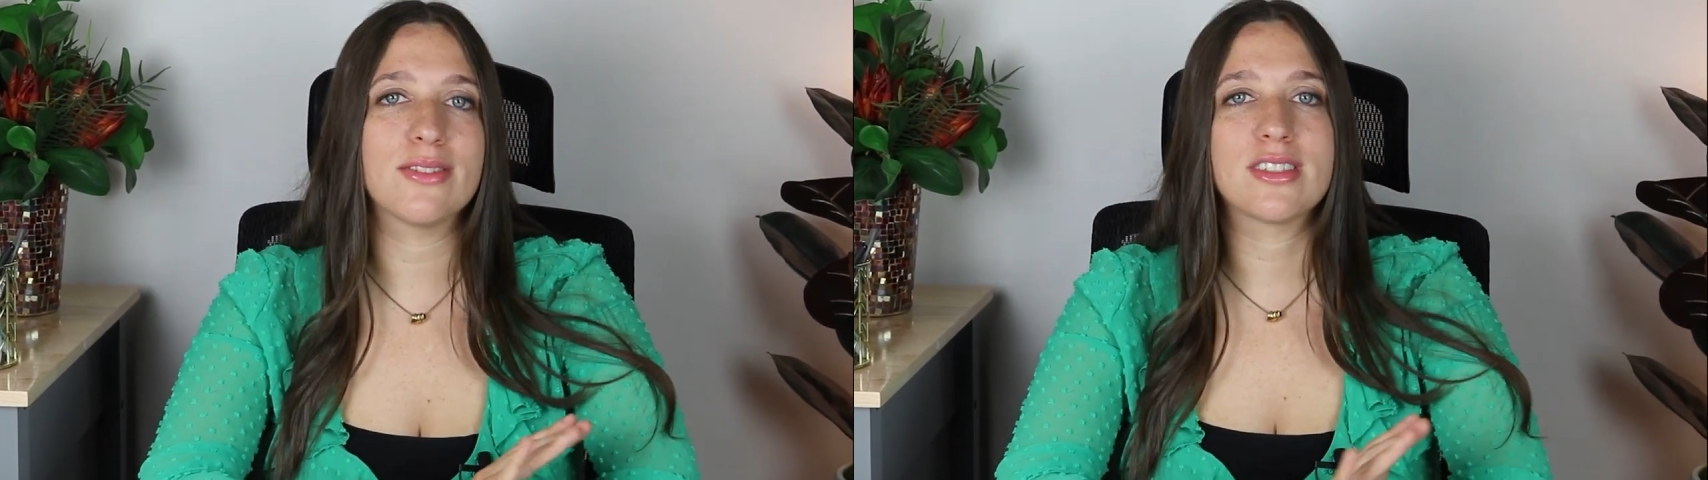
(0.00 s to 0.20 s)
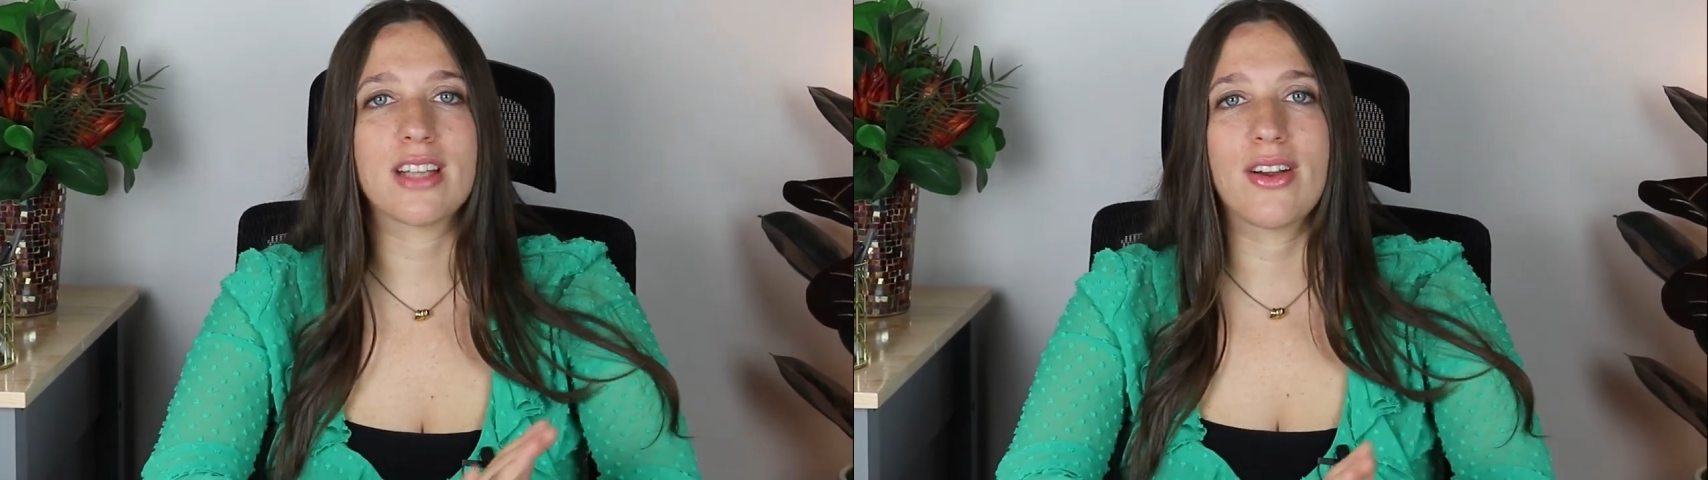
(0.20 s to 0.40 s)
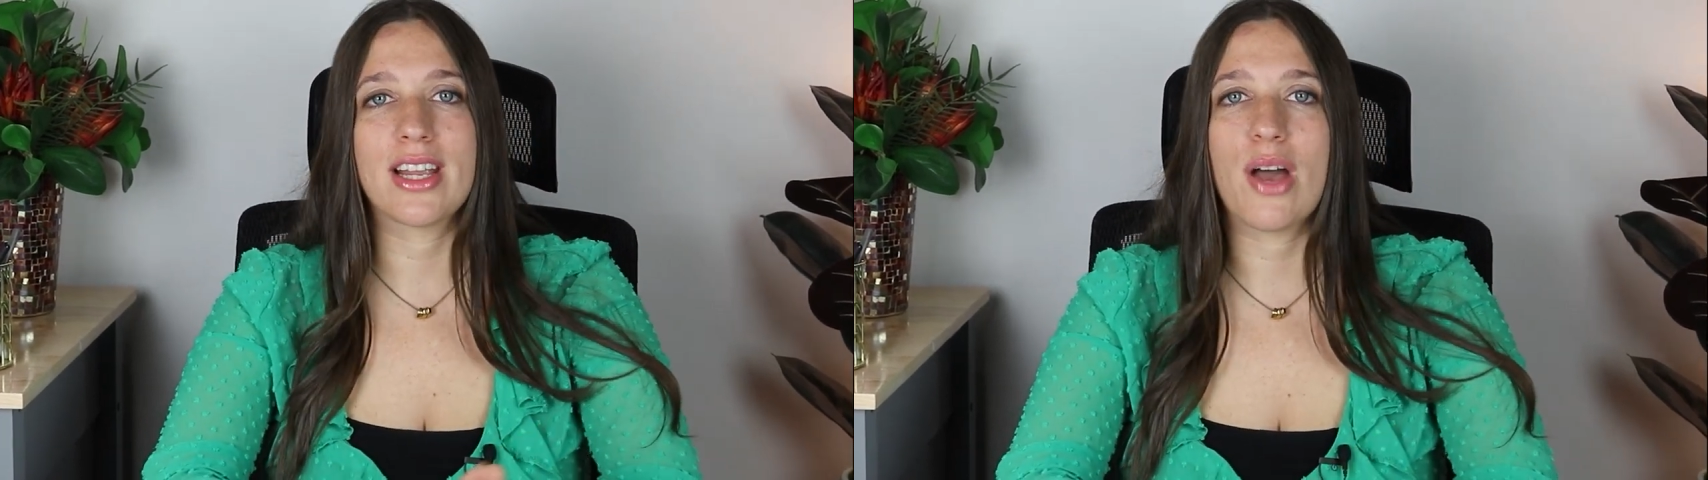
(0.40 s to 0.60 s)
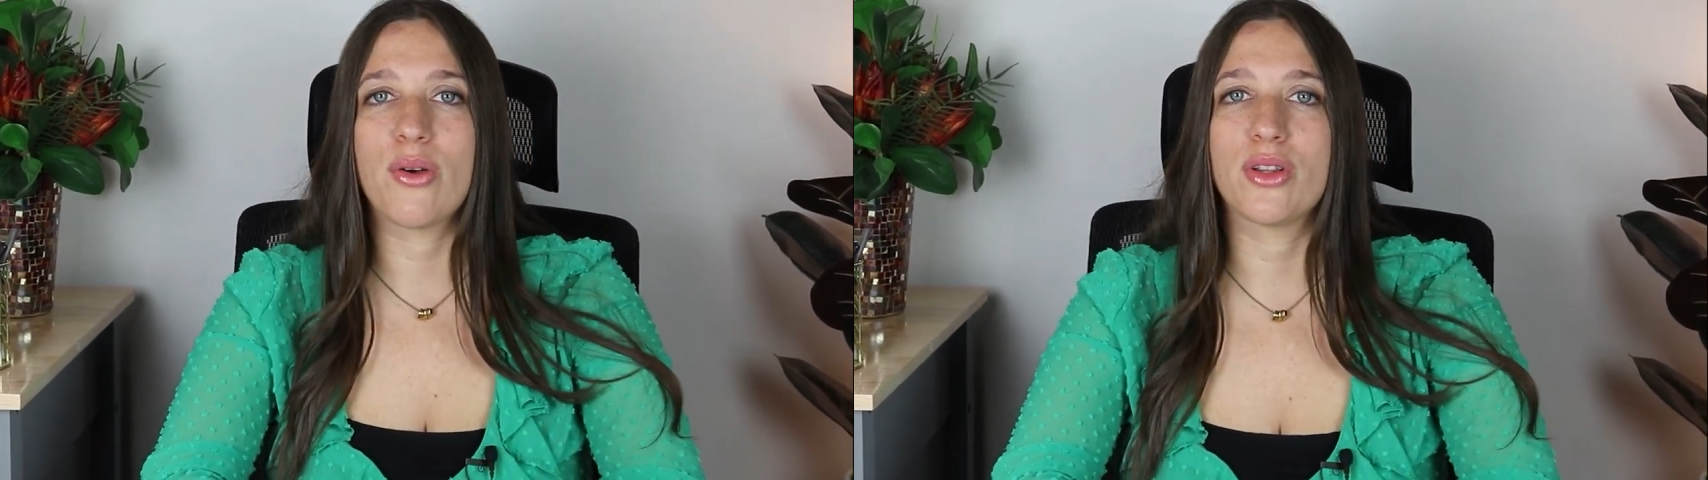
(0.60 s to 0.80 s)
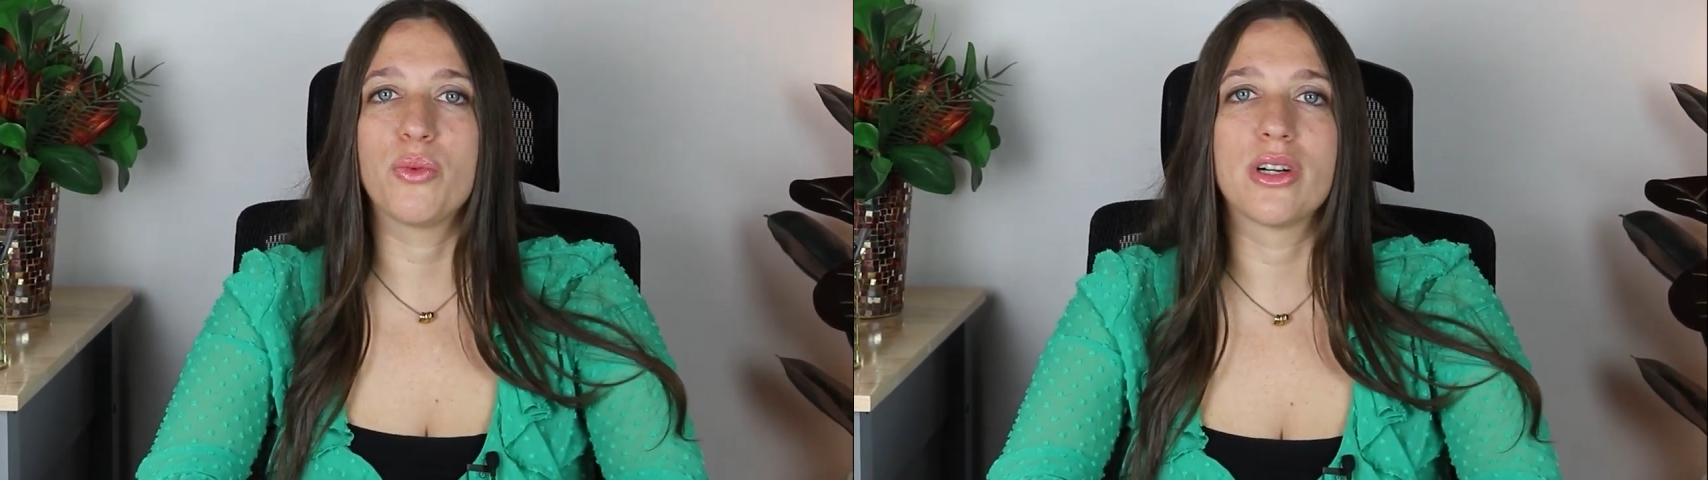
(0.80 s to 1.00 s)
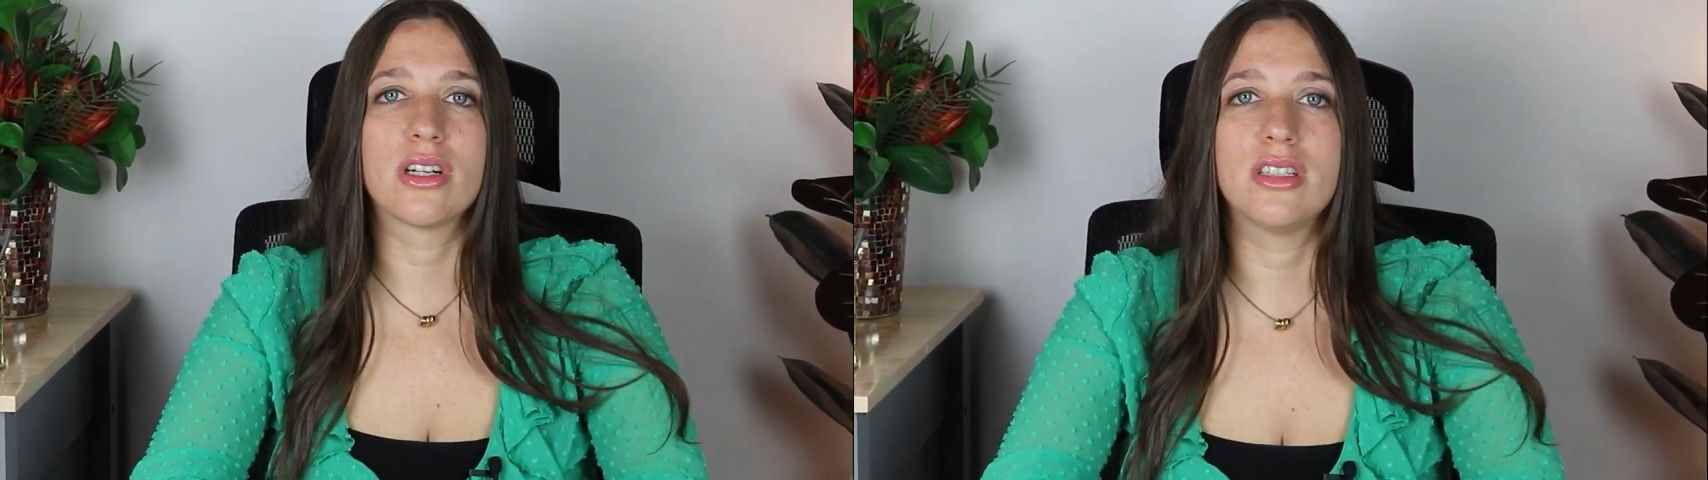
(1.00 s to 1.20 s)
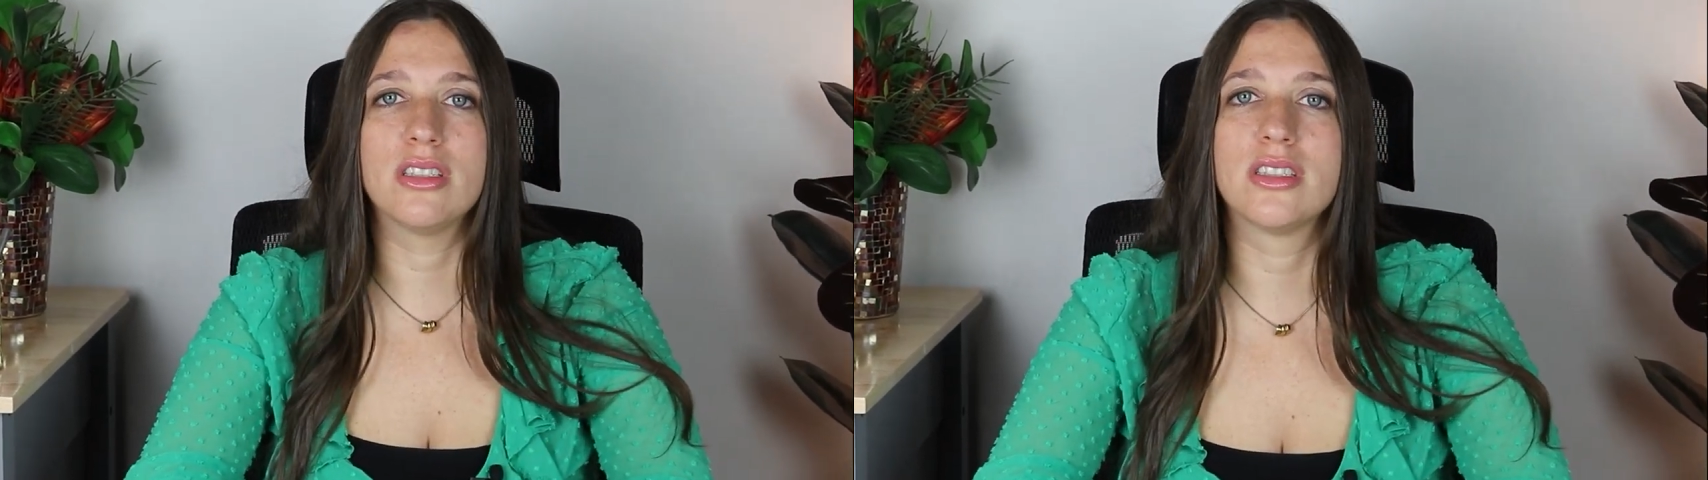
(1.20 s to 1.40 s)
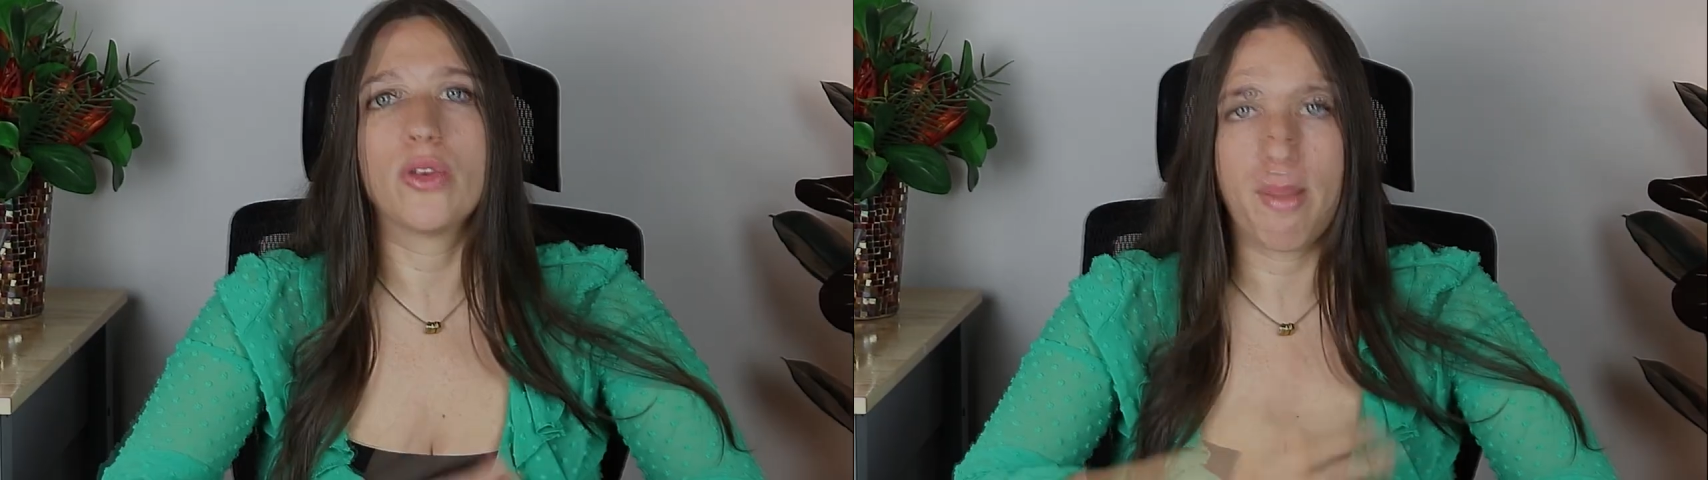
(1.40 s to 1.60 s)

staring out at the world,